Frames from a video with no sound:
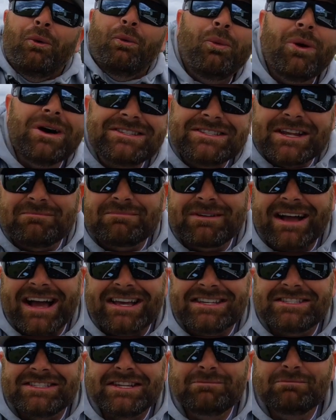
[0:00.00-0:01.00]
What's up,
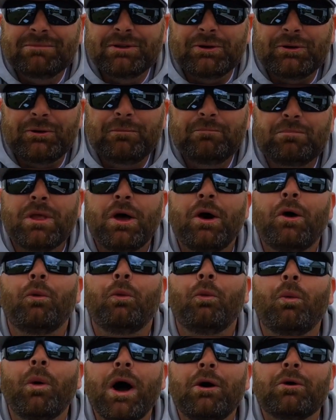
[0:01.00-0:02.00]
guys? Tim Little.
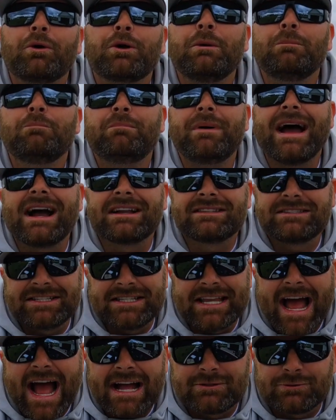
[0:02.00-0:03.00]
Welcome back to
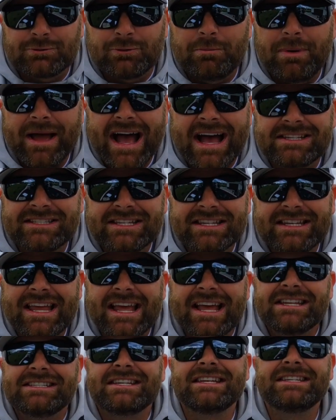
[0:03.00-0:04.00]
Tactical Bassin.
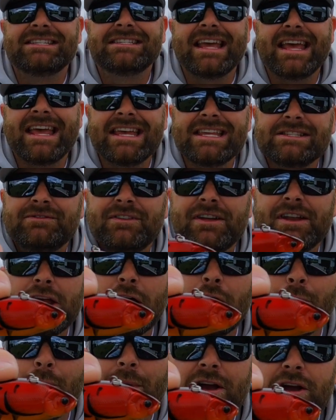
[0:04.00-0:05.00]
Today's
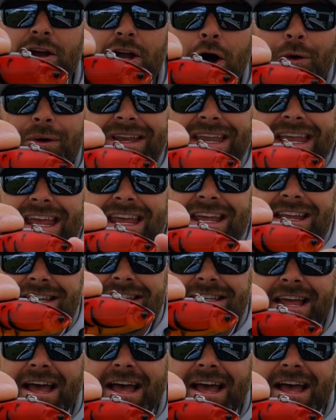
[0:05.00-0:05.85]
video, we are going in